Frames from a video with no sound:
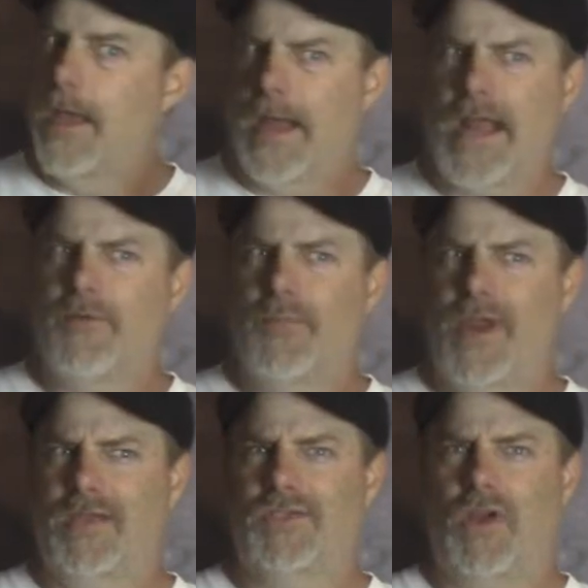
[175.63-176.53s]
And I have a
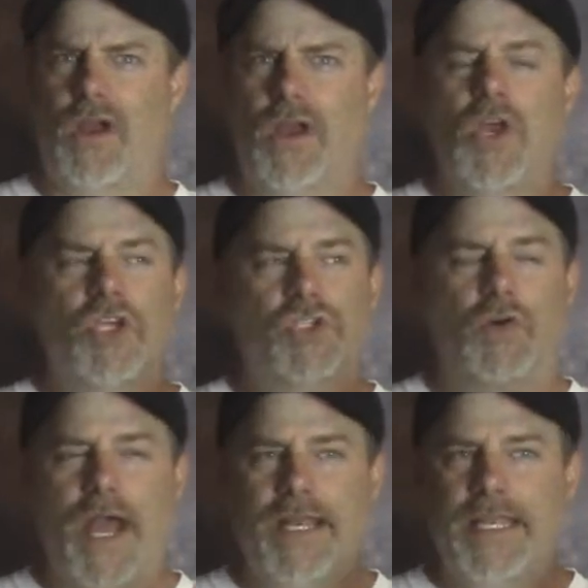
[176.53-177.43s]
bright guitar,
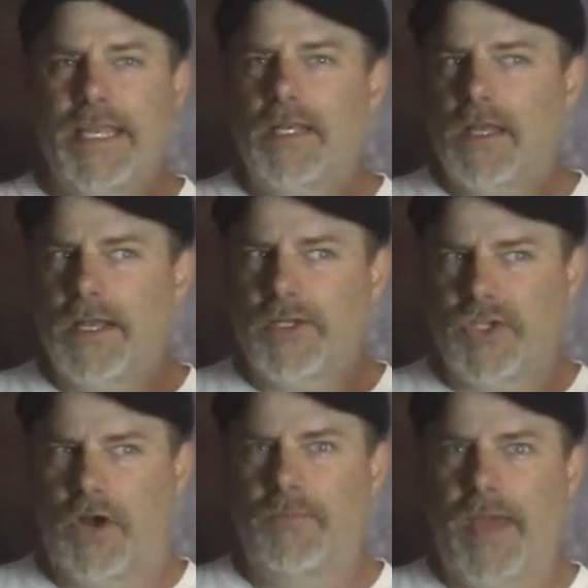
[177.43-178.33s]
so I need a
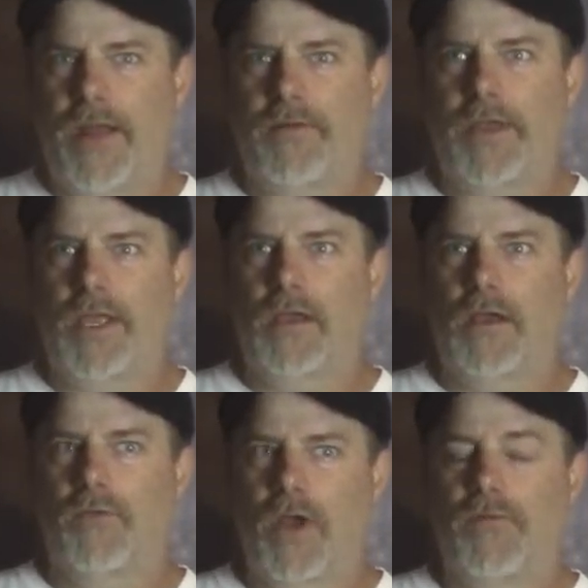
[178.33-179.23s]
tone battery
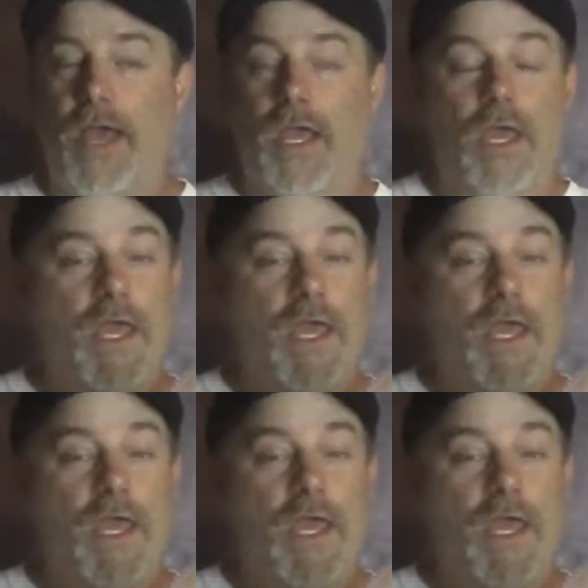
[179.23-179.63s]
of Rayovac.